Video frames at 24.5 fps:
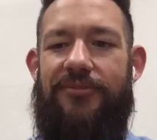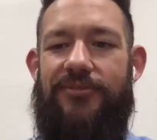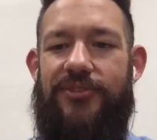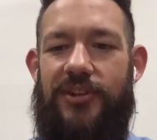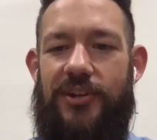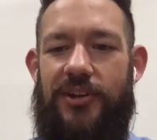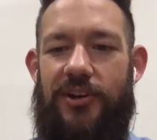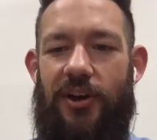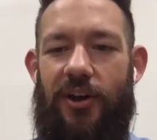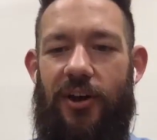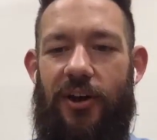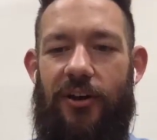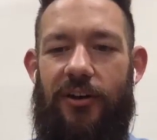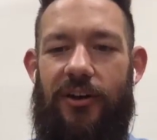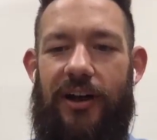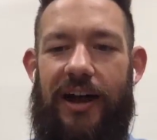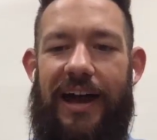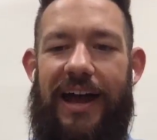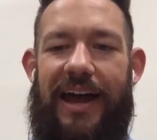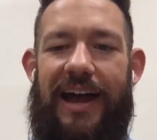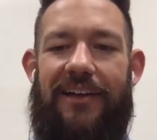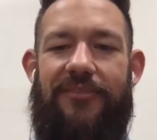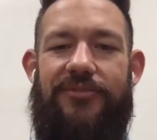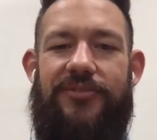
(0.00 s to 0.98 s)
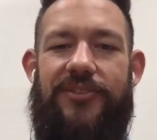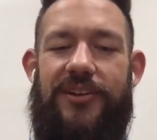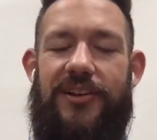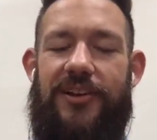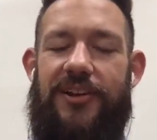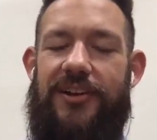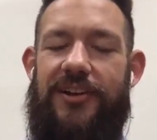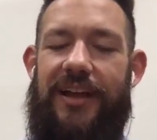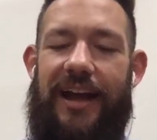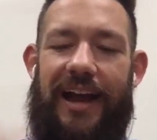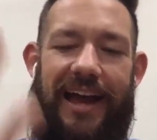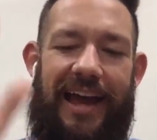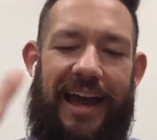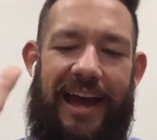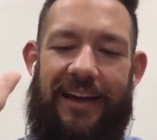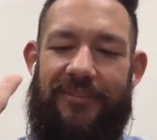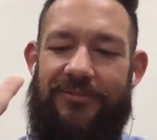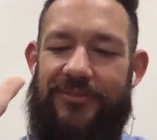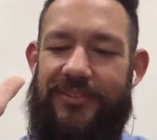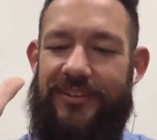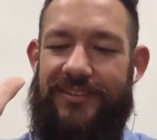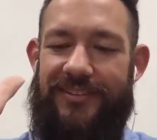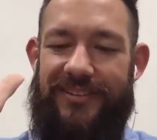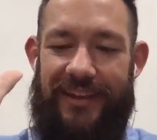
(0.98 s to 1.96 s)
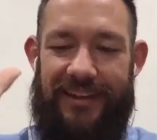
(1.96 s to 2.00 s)

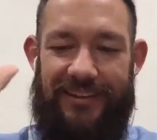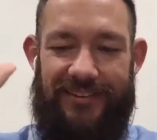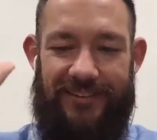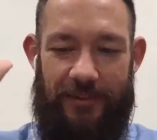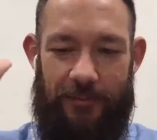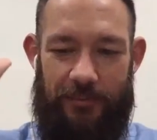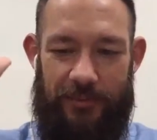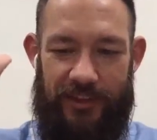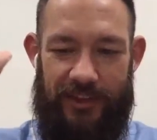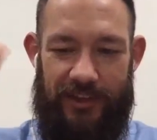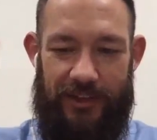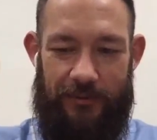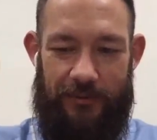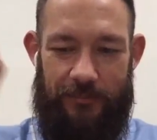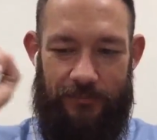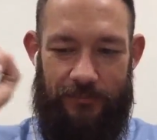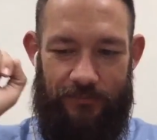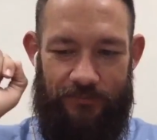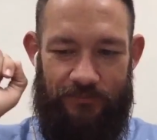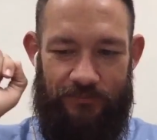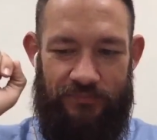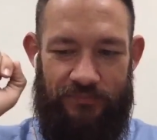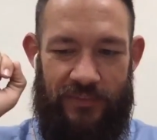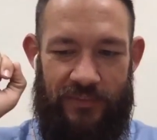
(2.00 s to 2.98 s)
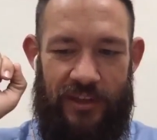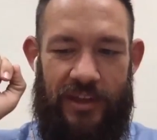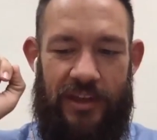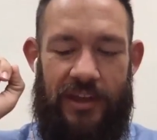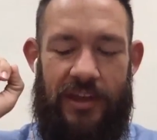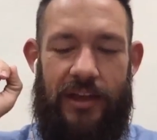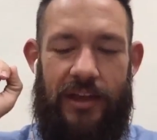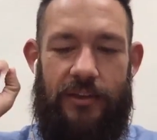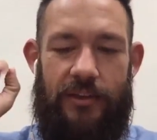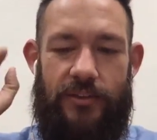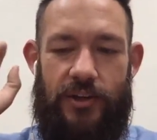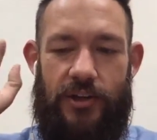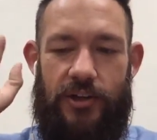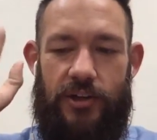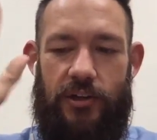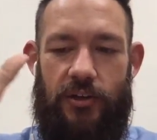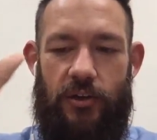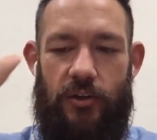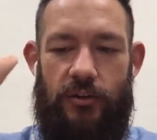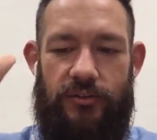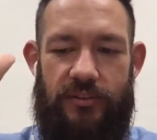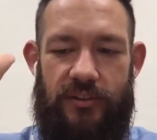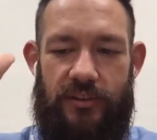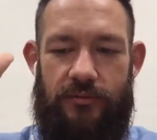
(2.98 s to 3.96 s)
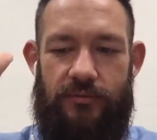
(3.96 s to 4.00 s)
to say something. The
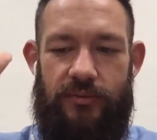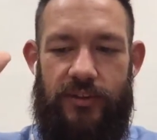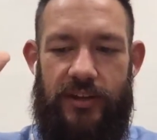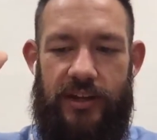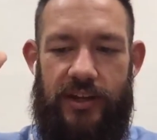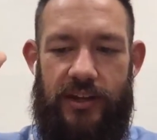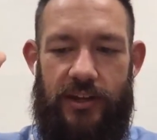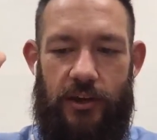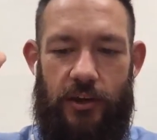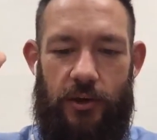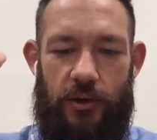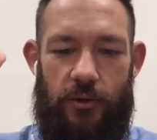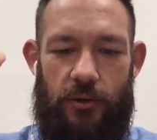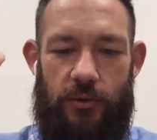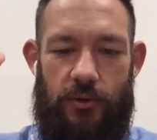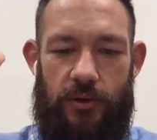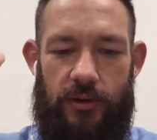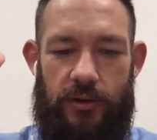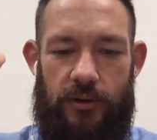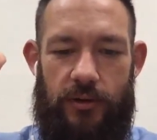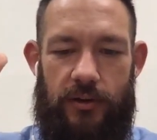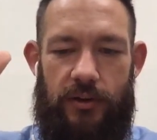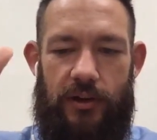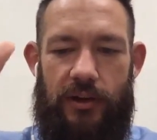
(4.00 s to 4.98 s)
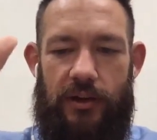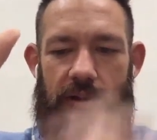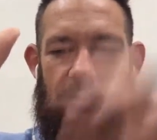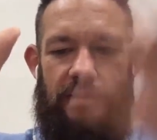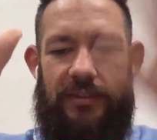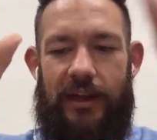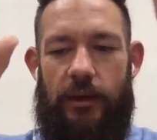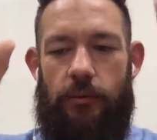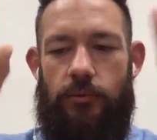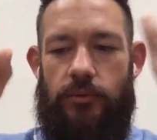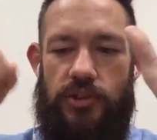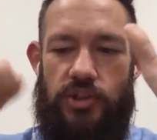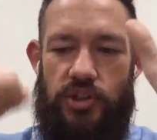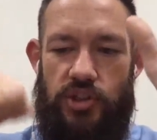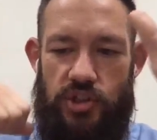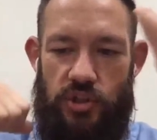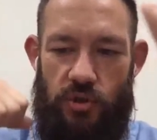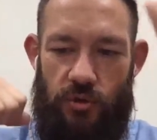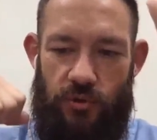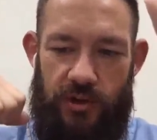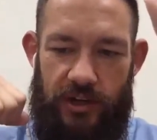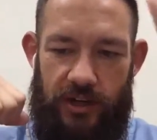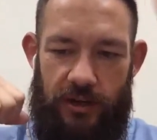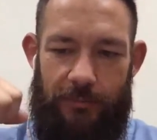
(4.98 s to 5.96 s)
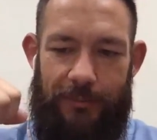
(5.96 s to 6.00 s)
closing video that was
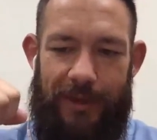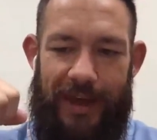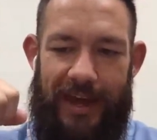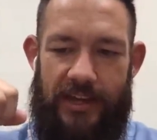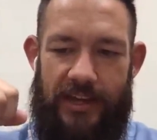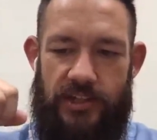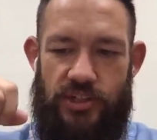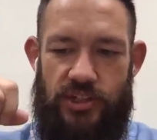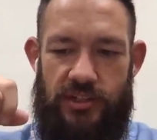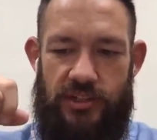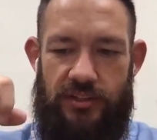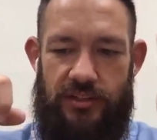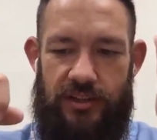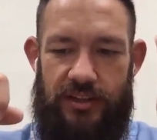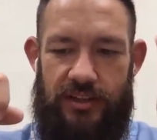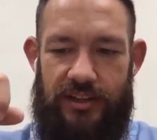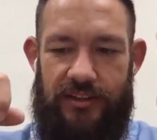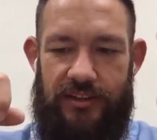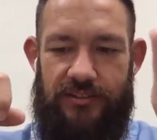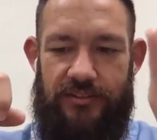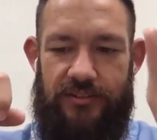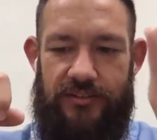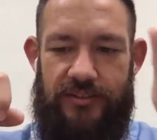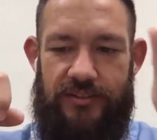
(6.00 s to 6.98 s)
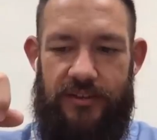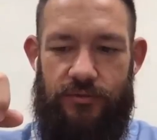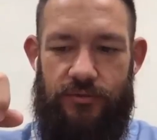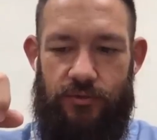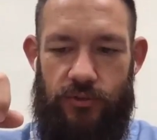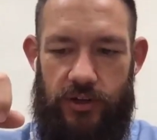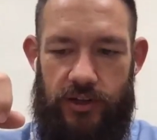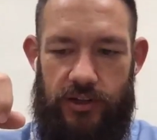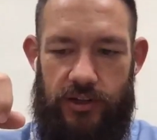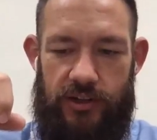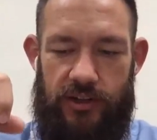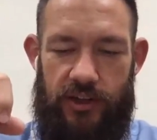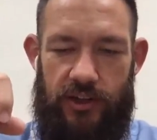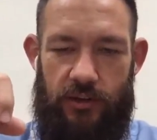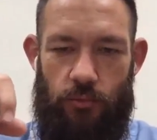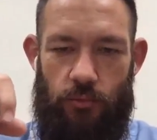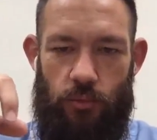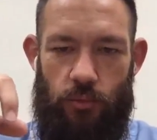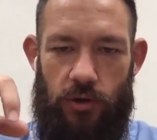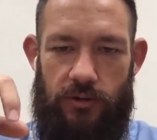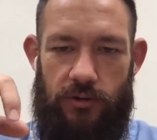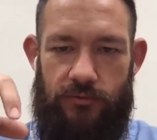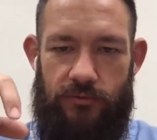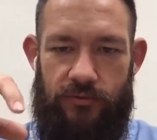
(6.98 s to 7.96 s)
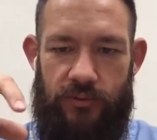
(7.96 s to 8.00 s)
shown at Imagine is different in
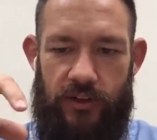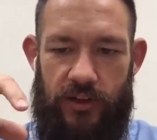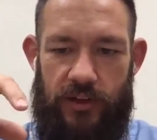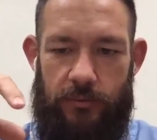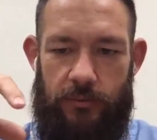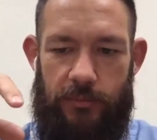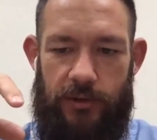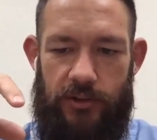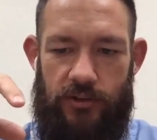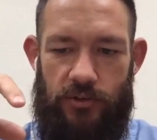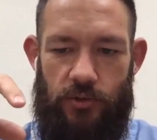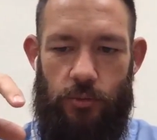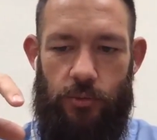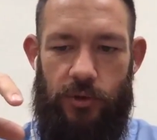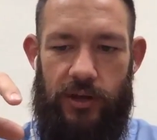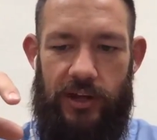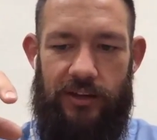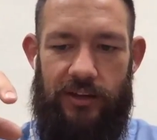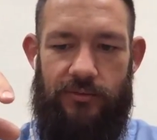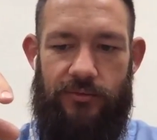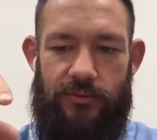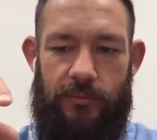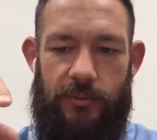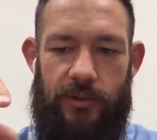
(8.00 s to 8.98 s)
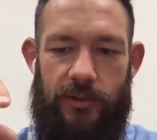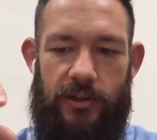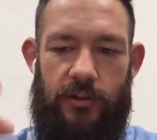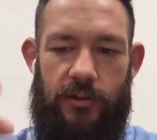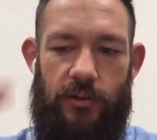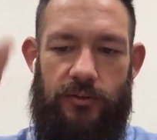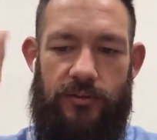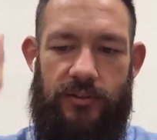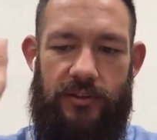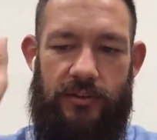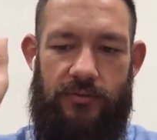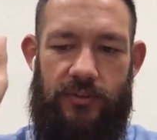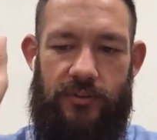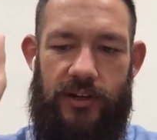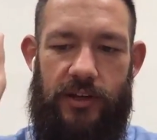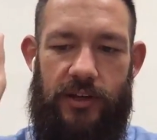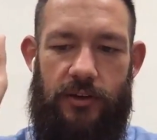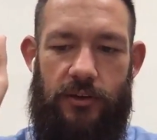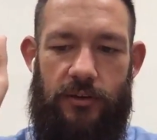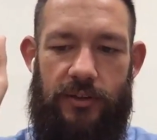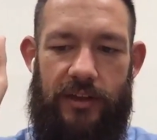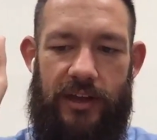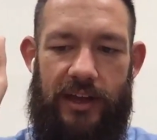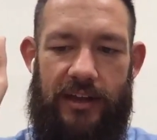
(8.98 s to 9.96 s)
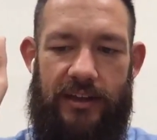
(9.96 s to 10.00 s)
one fundamental way from the closing
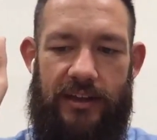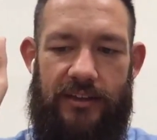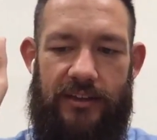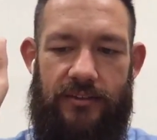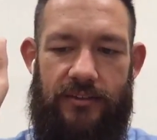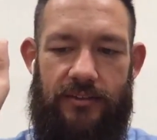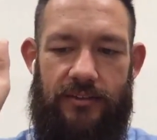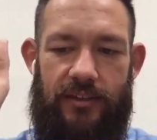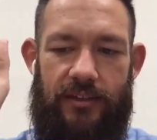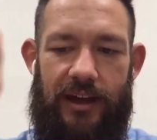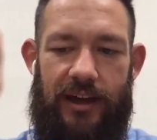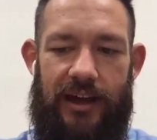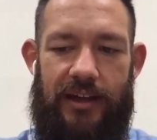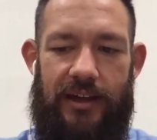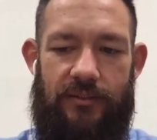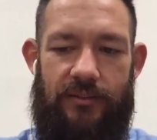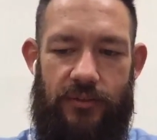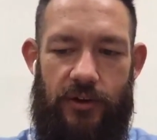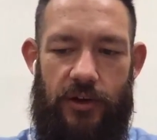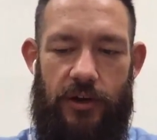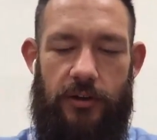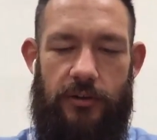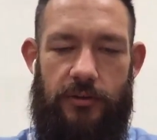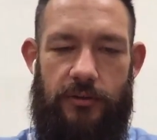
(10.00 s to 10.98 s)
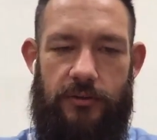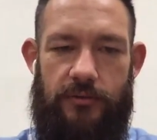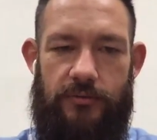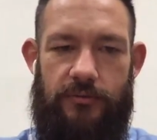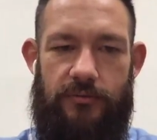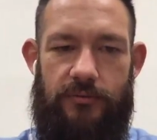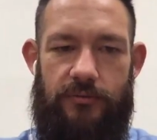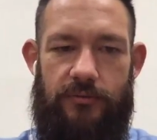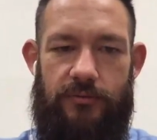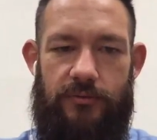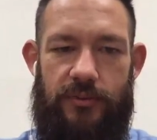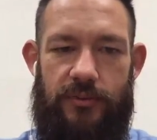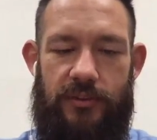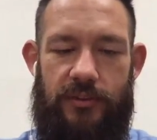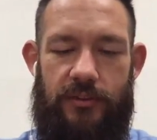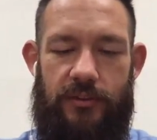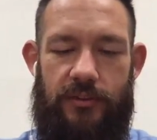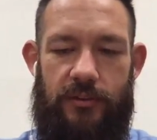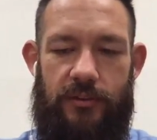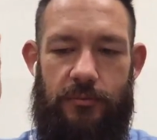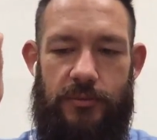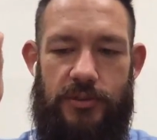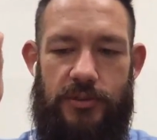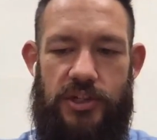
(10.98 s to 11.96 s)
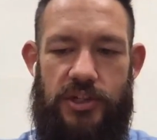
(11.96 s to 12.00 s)
video that is live on
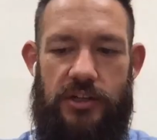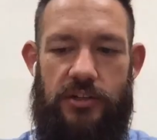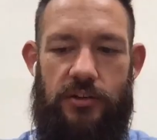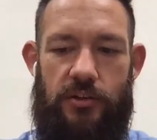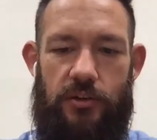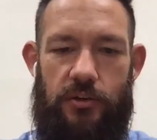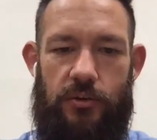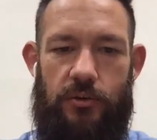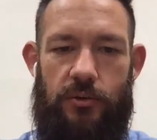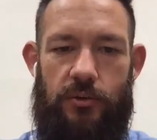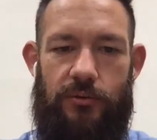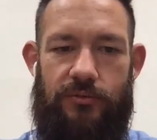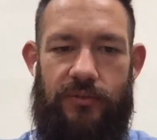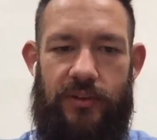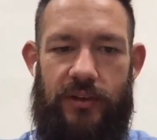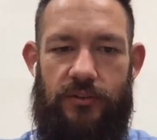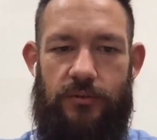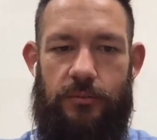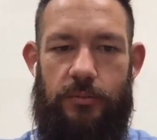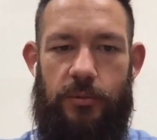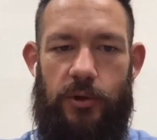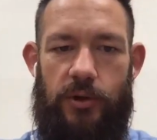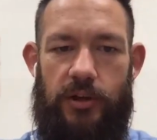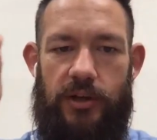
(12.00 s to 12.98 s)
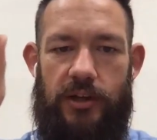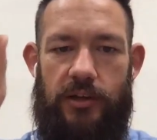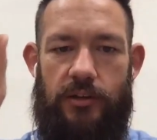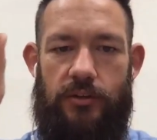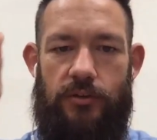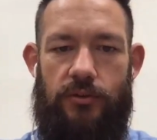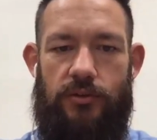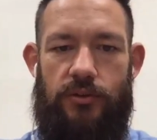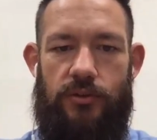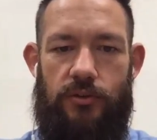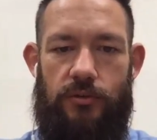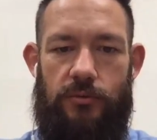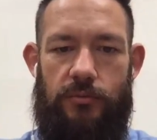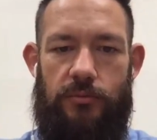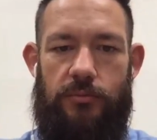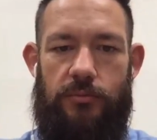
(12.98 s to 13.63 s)
the Magento Facebook and YouTube.